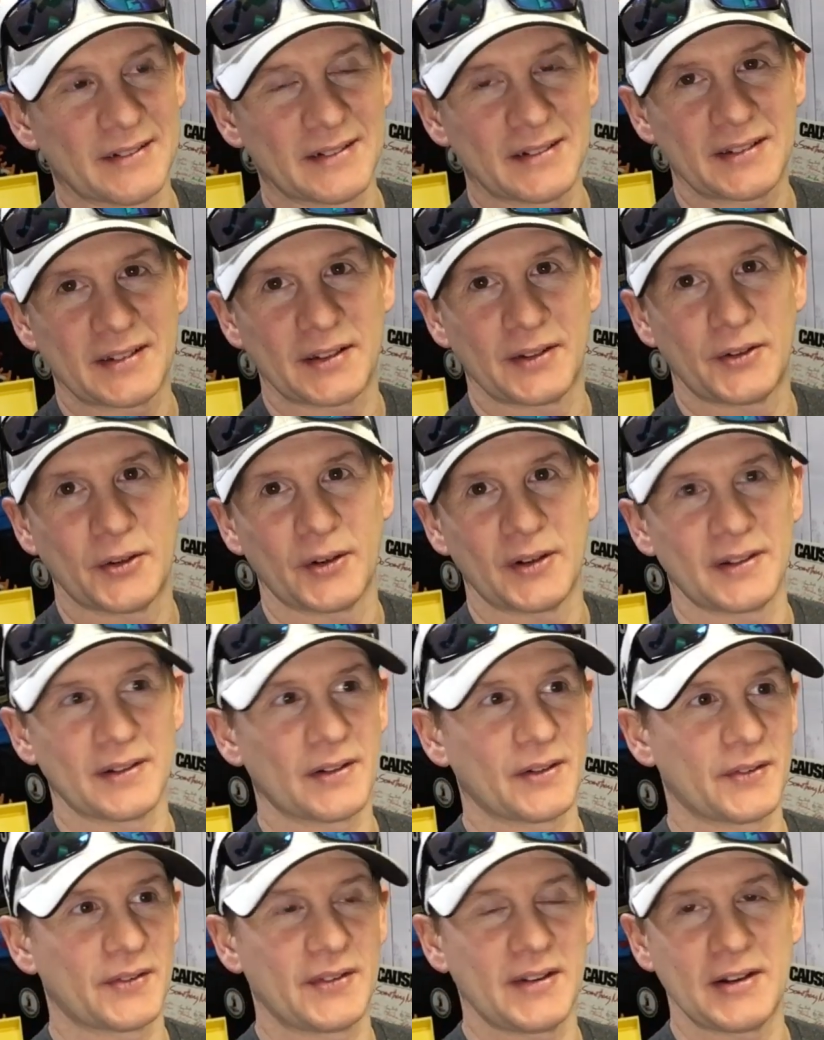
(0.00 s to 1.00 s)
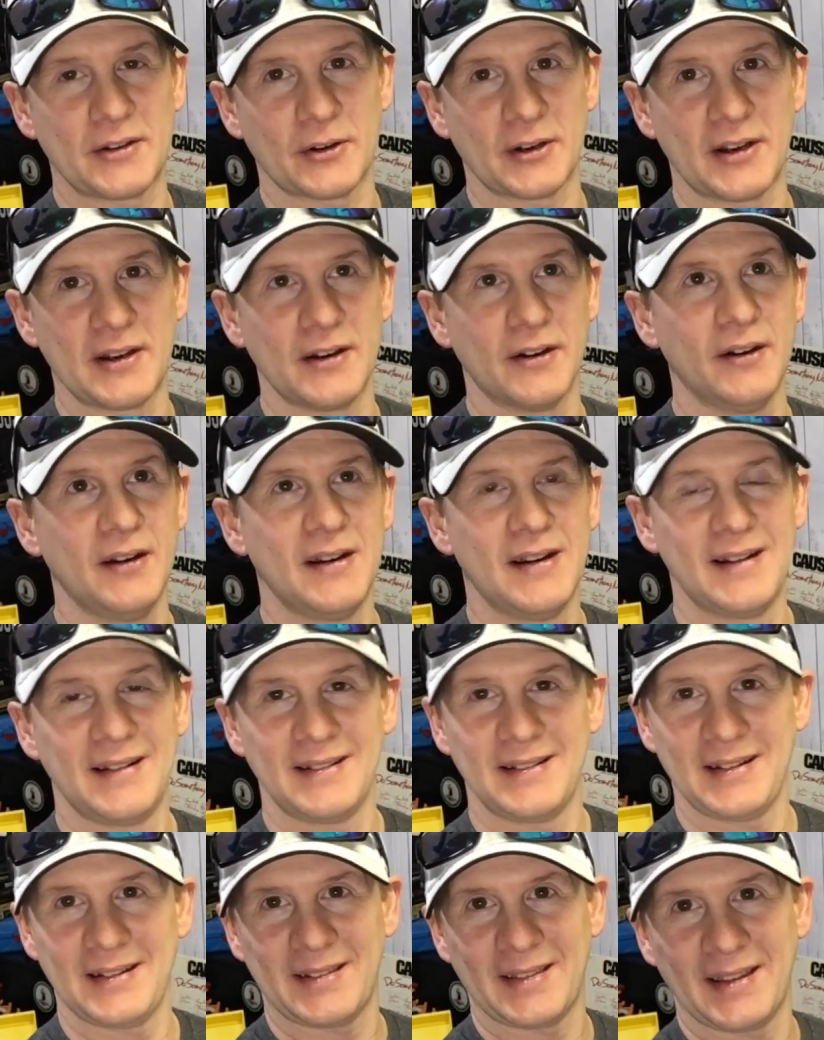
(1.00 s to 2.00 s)
It's the dirty little secret here.
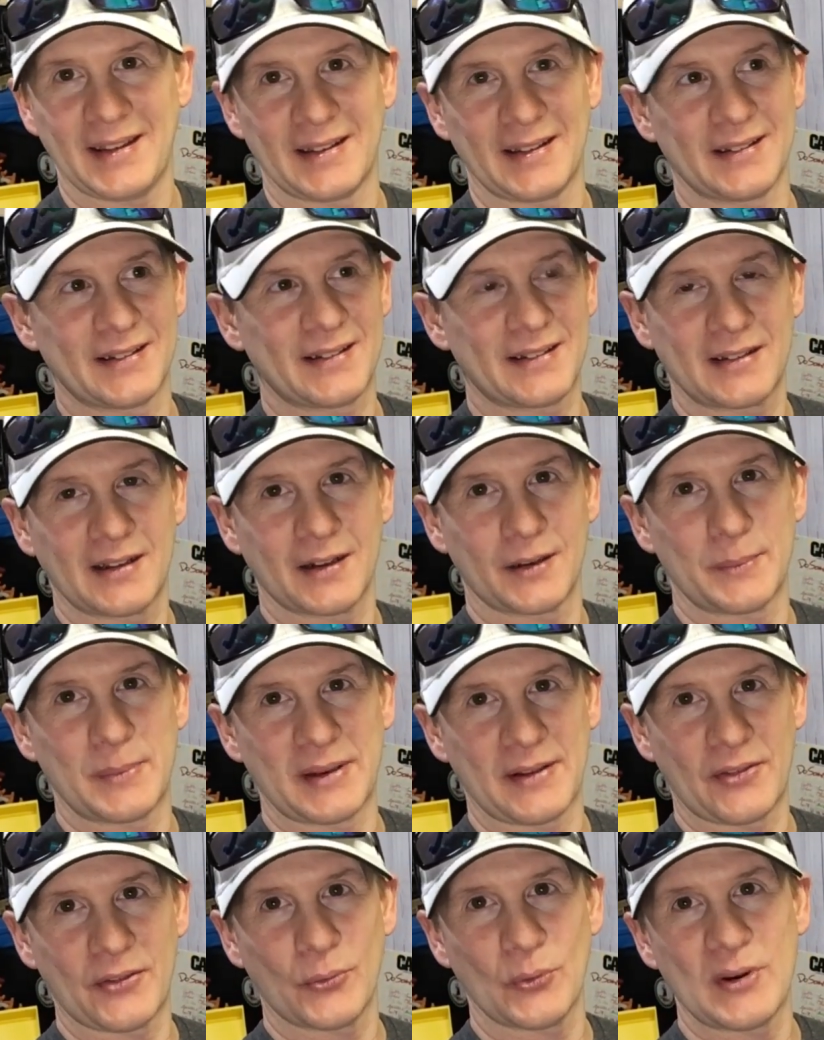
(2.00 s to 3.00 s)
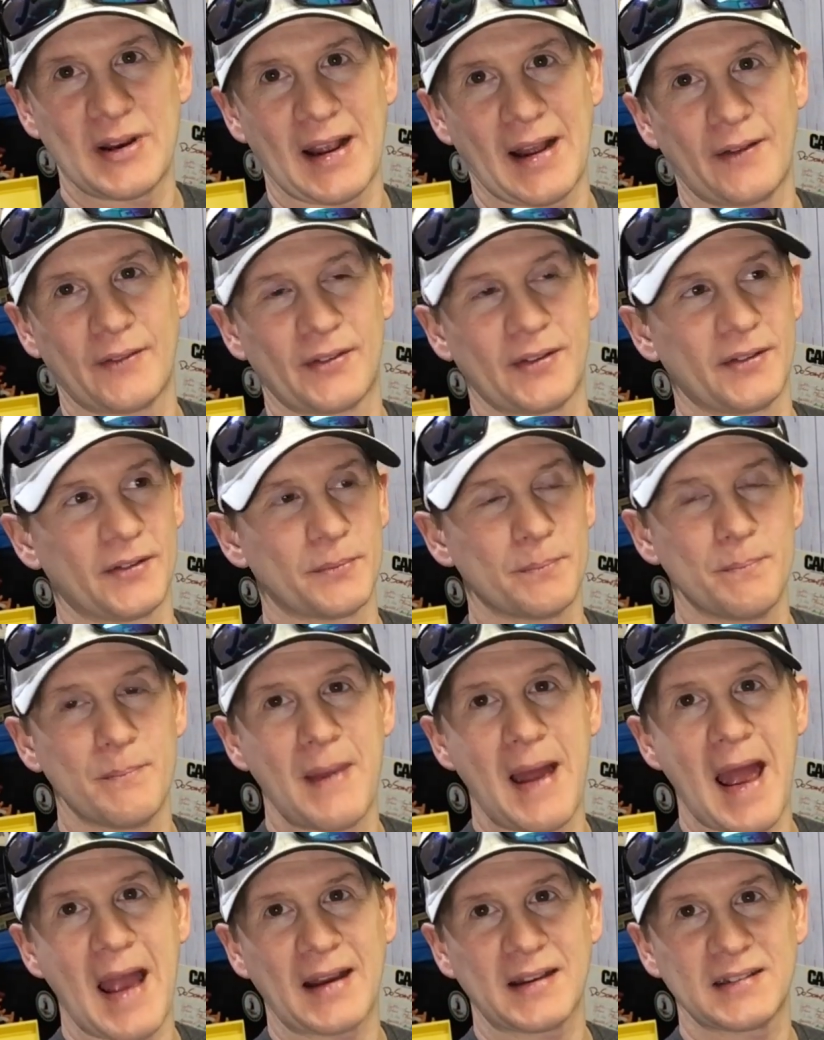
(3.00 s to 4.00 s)
This thing is going to be three ounces
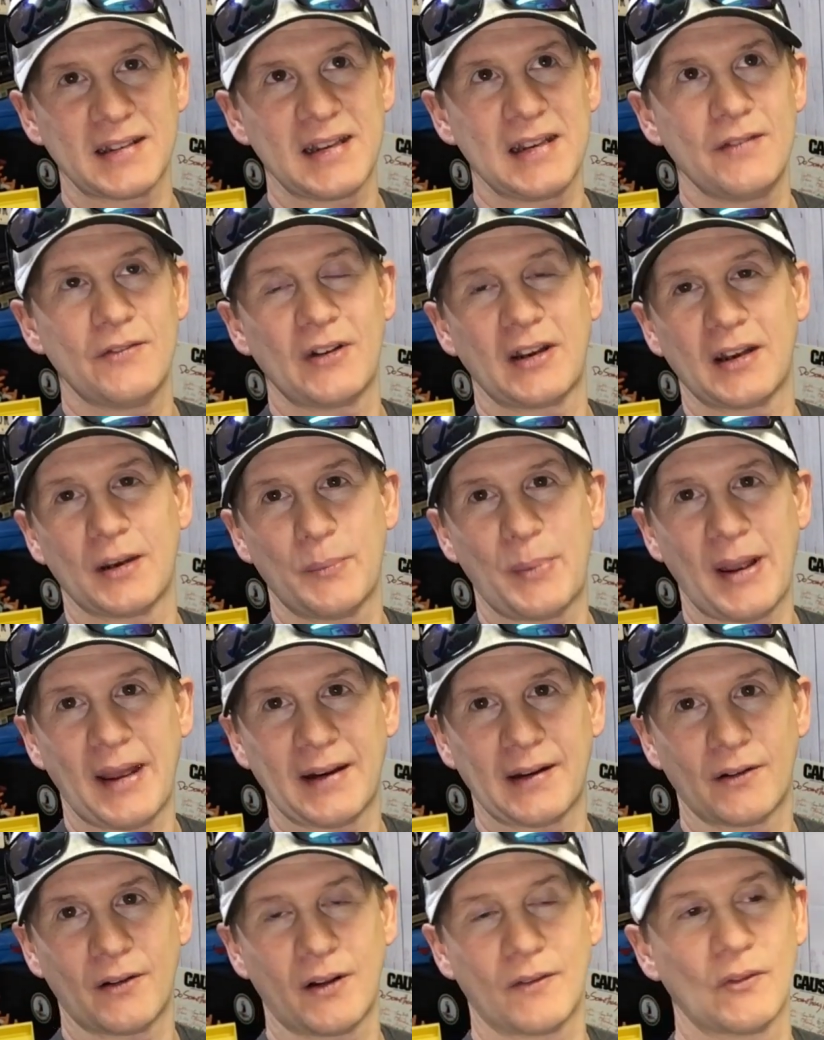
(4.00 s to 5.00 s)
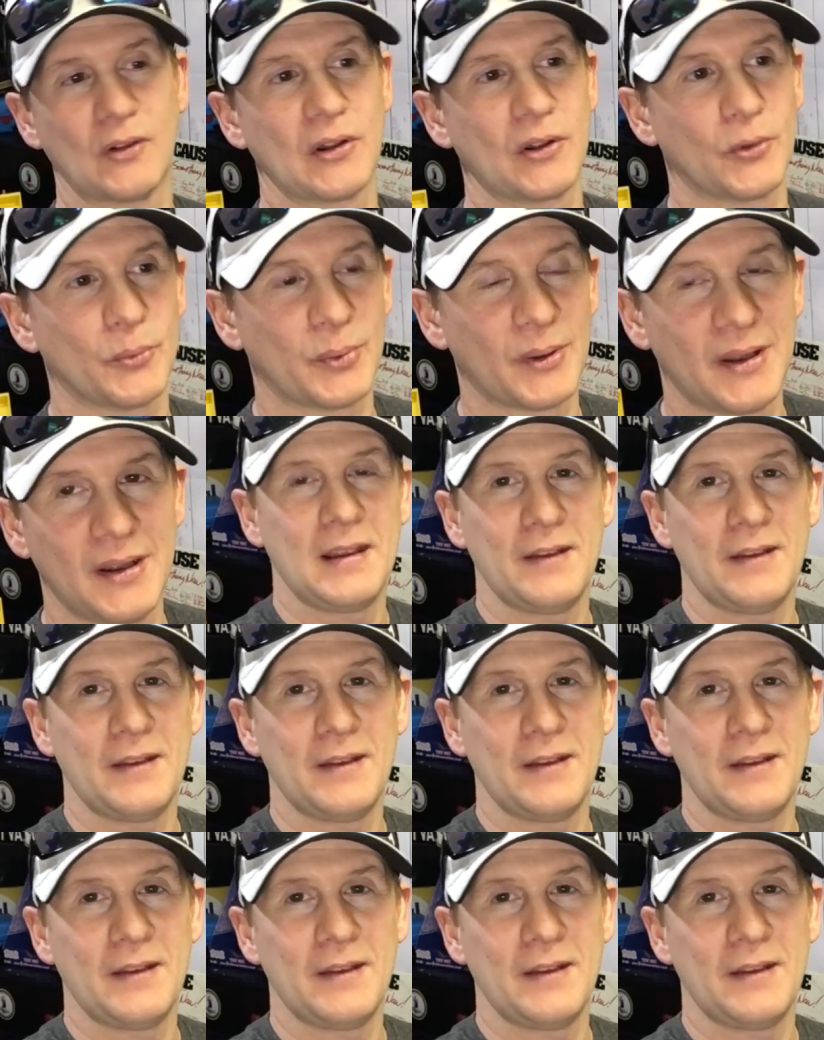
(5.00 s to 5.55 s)
max, even in a padded envelope.